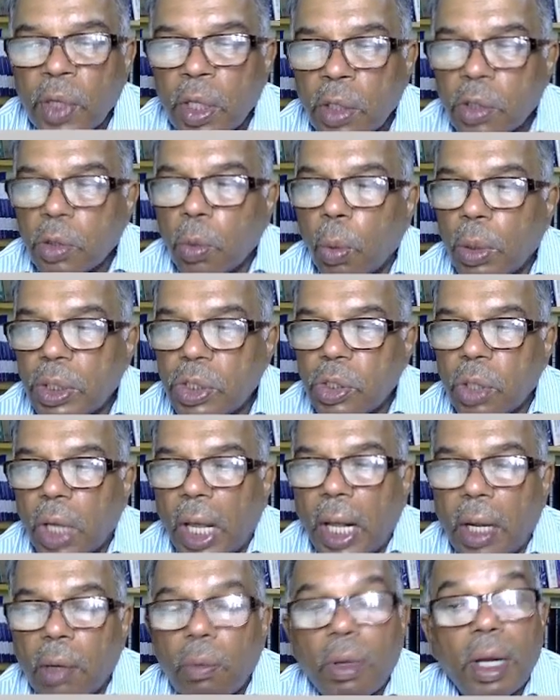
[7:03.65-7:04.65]
So once you
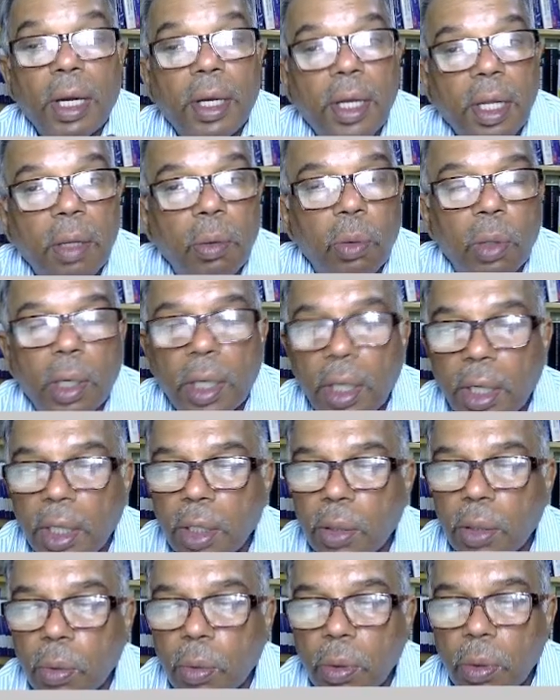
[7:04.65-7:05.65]
calculate d1 and
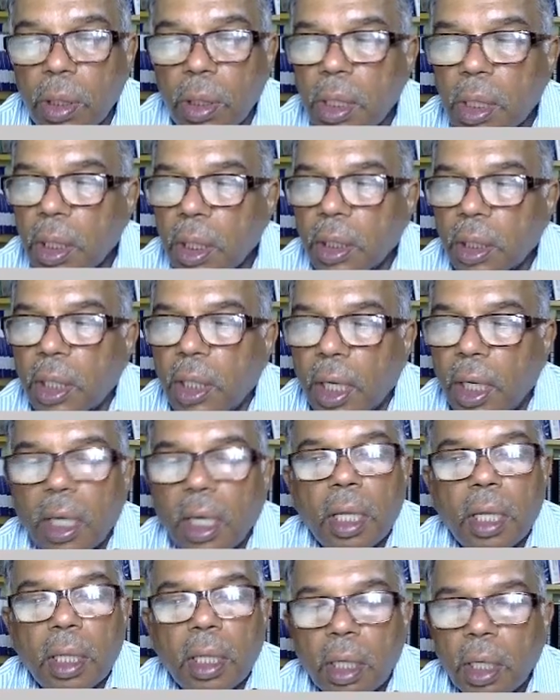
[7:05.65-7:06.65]
d2, then
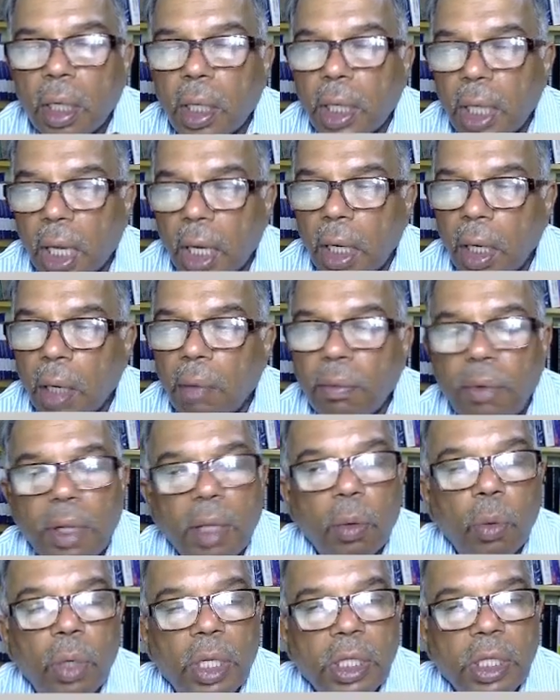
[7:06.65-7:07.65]
n of
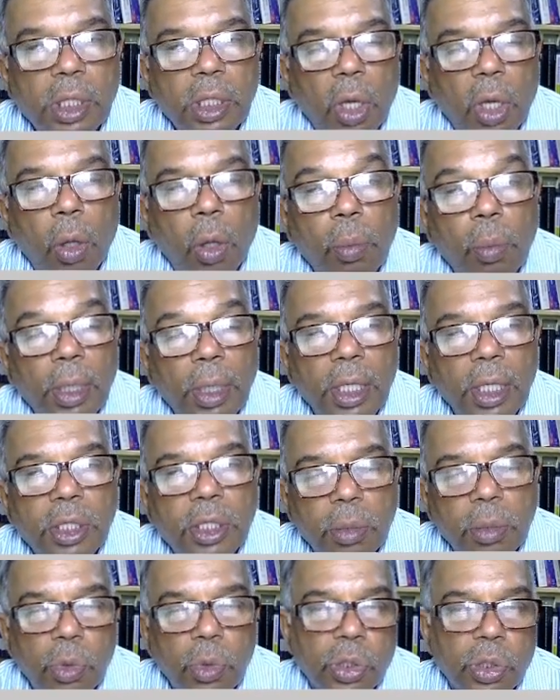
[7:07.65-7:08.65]
d1 is normal
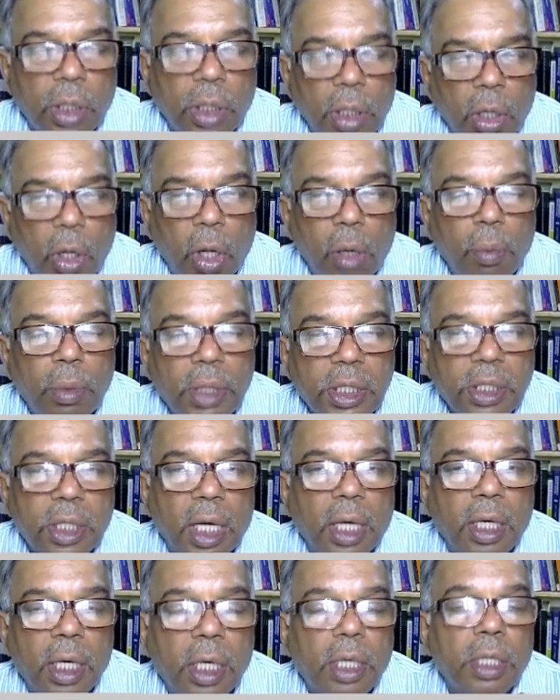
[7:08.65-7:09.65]
distribution, normal
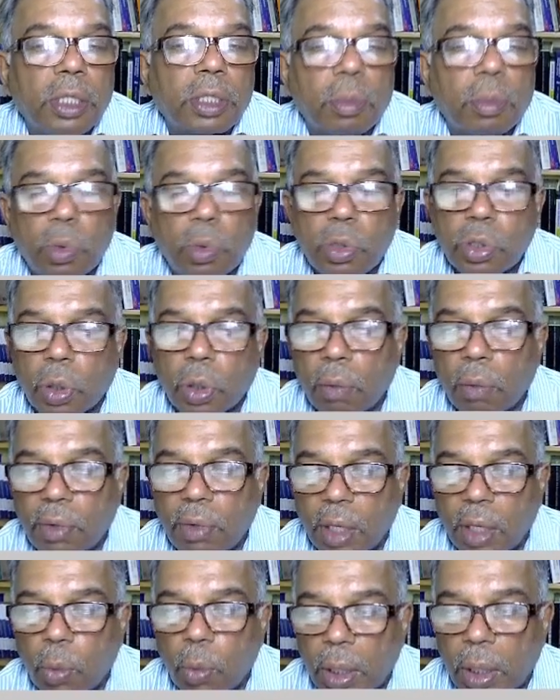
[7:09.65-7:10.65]
standard distribution of
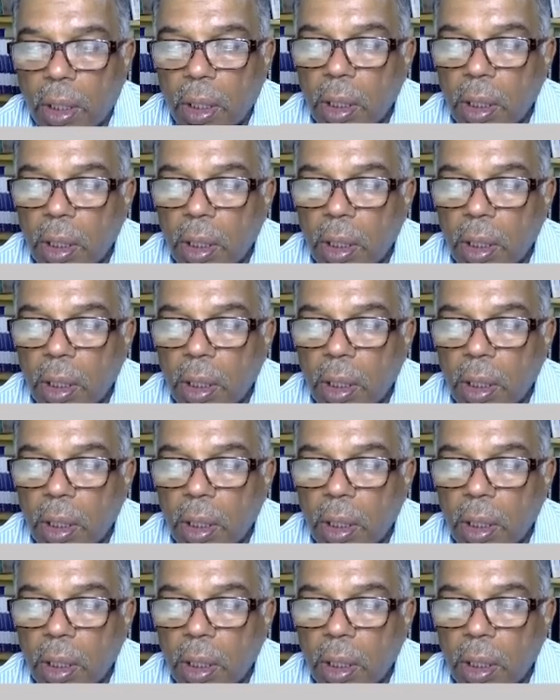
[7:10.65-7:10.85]
d1.